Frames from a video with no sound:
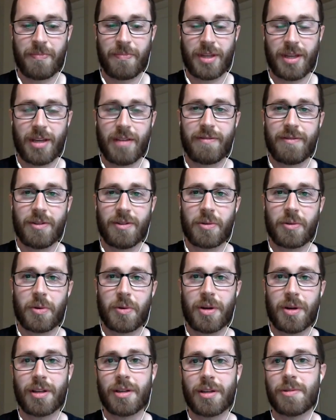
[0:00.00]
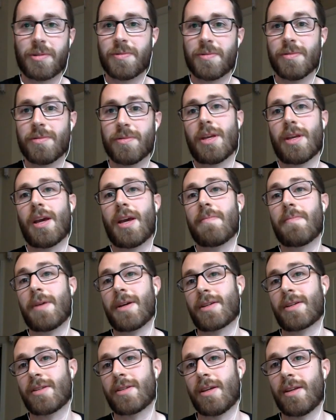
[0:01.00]
if you're going to use a
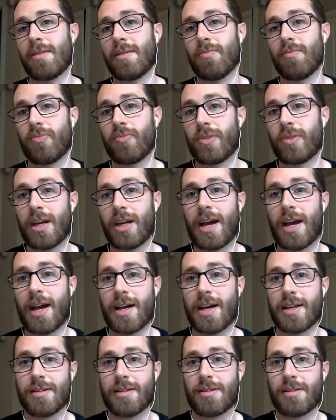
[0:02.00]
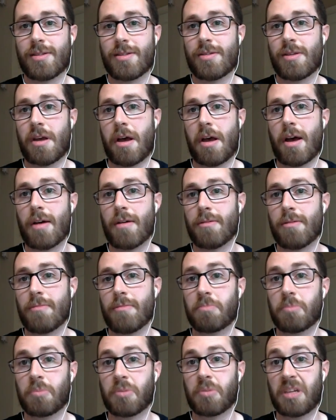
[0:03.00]
mix-in that has
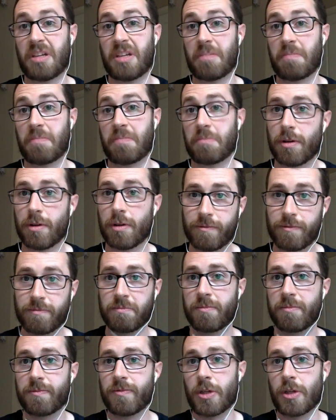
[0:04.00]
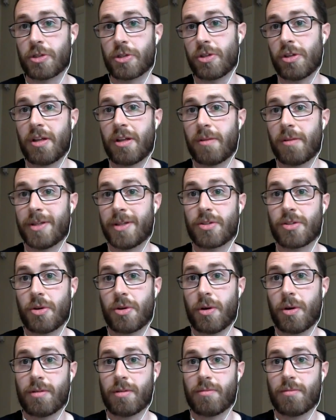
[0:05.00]
like functional elements to
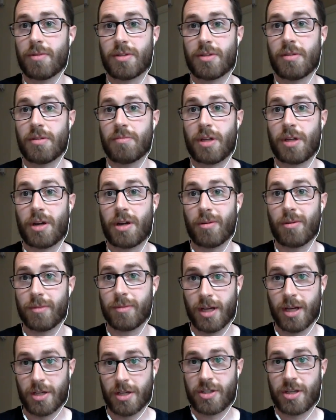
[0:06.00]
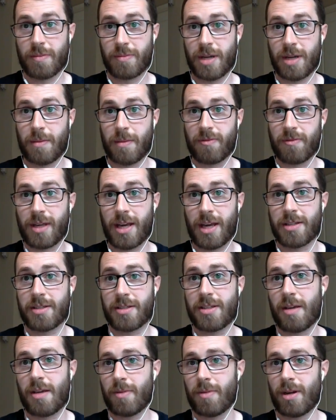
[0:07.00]
it, this some type of case
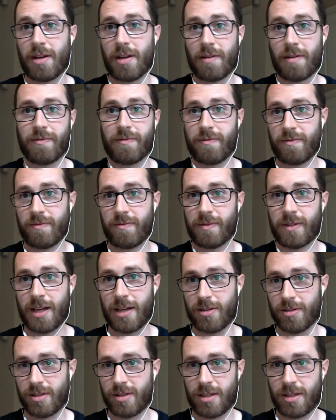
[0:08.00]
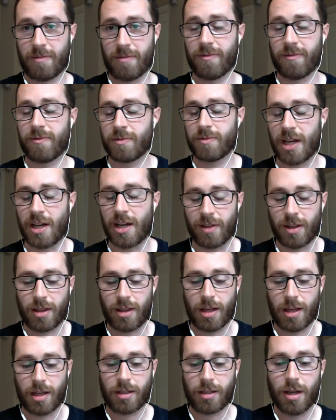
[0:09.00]
statement, if, else if, kind of a
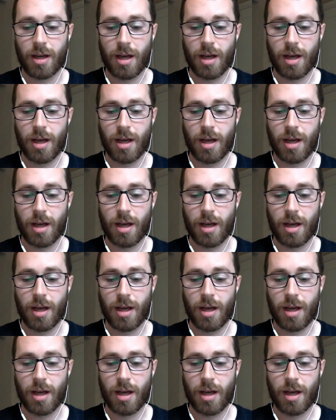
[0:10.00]
thing,